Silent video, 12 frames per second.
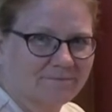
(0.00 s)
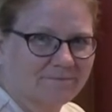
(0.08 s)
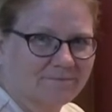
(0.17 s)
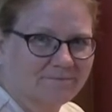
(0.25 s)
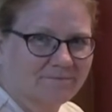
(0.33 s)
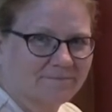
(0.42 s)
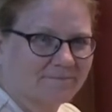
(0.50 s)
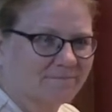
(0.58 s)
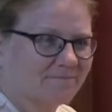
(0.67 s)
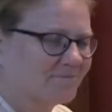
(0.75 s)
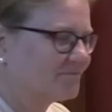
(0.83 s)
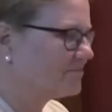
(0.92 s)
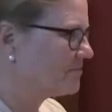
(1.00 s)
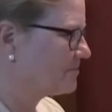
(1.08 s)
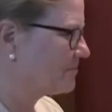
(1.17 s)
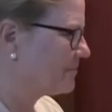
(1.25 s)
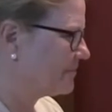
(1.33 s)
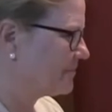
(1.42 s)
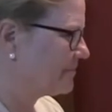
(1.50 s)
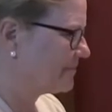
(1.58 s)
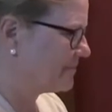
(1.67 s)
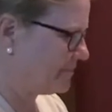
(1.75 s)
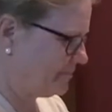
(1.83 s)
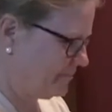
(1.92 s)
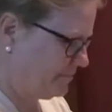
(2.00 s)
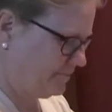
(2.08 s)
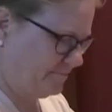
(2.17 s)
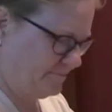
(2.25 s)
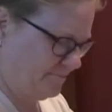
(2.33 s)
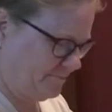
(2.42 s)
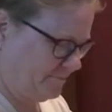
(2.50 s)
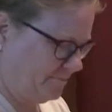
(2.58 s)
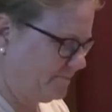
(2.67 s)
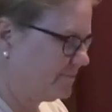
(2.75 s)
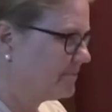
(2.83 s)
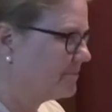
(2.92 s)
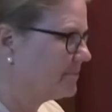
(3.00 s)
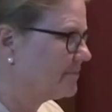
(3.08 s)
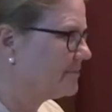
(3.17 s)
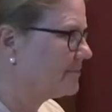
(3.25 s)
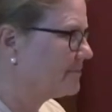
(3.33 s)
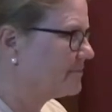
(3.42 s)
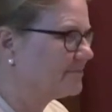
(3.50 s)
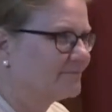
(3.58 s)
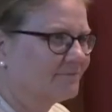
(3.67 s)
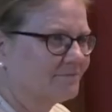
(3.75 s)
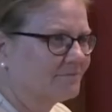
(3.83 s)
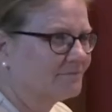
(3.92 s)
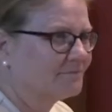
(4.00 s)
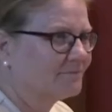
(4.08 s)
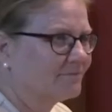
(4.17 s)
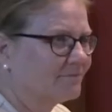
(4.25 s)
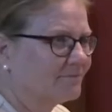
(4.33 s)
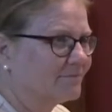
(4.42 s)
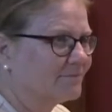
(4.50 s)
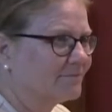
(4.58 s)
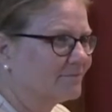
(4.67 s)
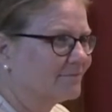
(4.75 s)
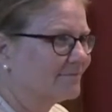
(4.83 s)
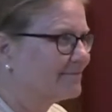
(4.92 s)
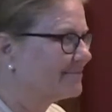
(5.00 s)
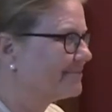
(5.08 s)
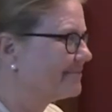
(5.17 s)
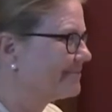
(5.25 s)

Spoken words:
(not speaking)